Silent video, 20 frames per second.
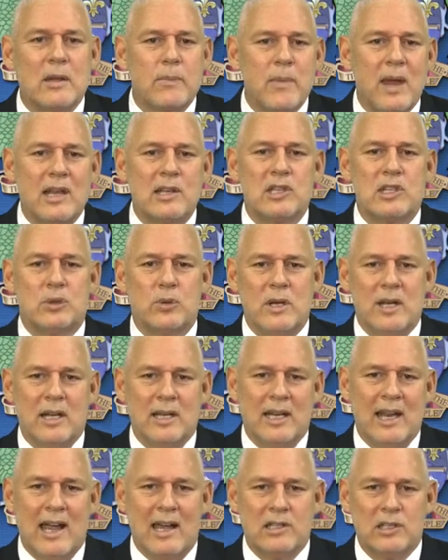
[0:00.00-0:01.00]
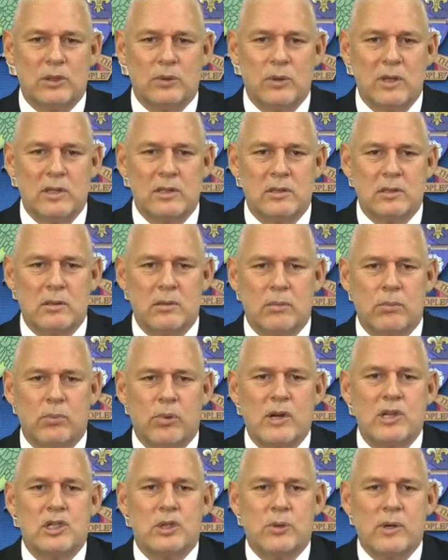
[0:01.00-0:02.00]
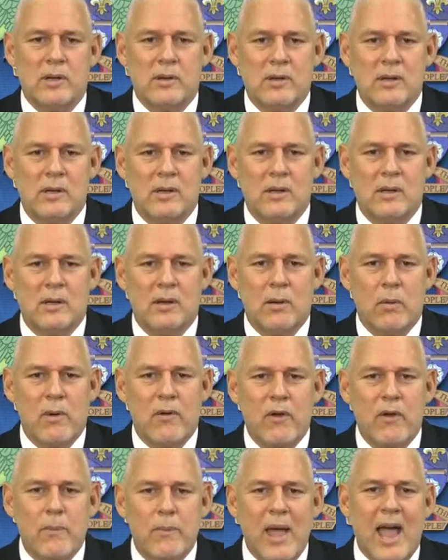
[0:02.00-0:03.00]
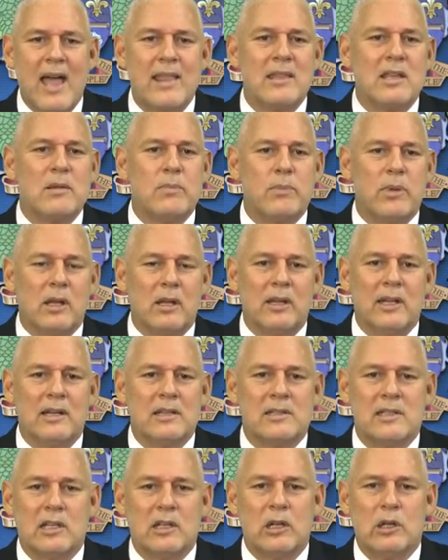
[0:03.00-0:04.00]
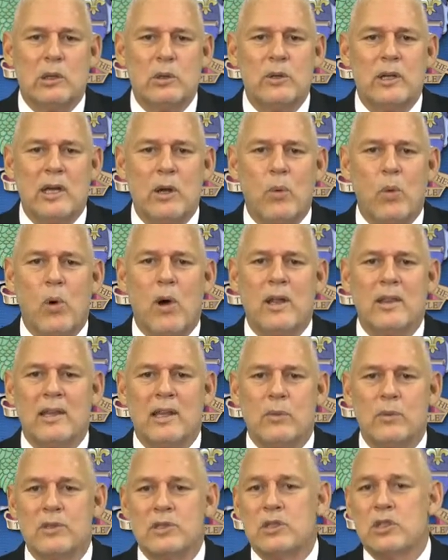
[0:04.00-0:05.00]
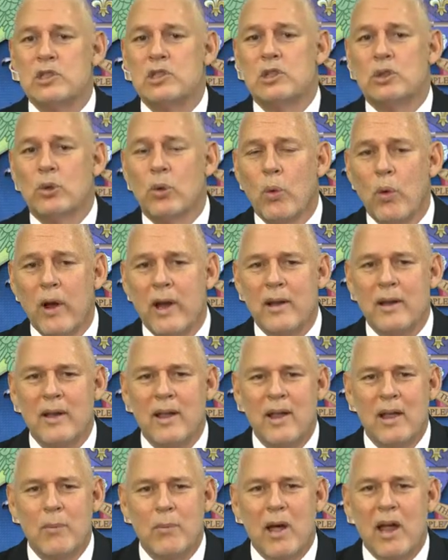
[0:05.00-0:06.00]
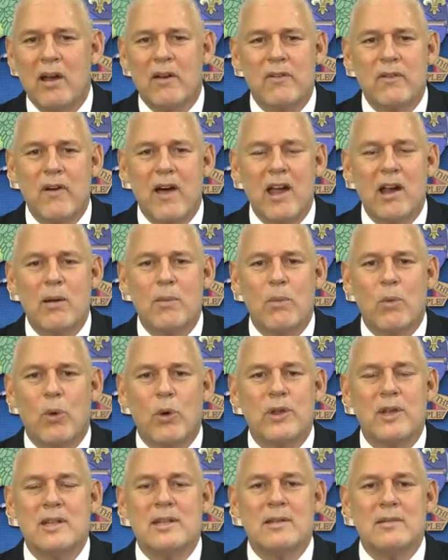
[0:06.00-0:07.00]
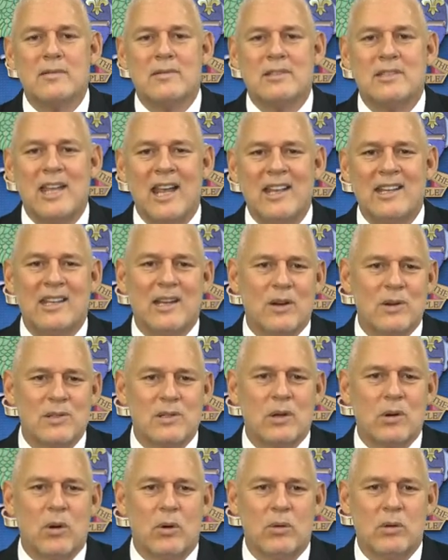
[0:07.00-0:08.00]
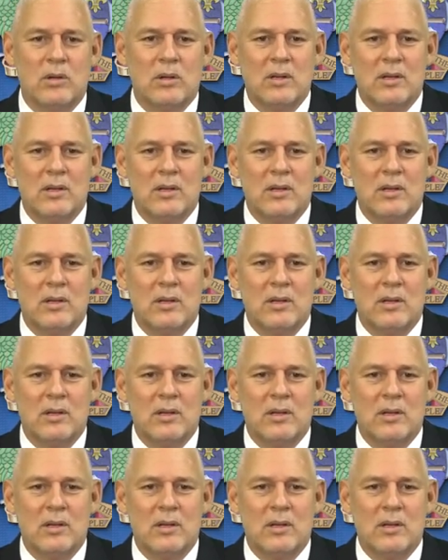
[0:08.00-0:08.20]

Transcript: the main street in Castries, Bridge Street, with abandoned buildings, including one that was destroyed by a fire more than 10 years ago.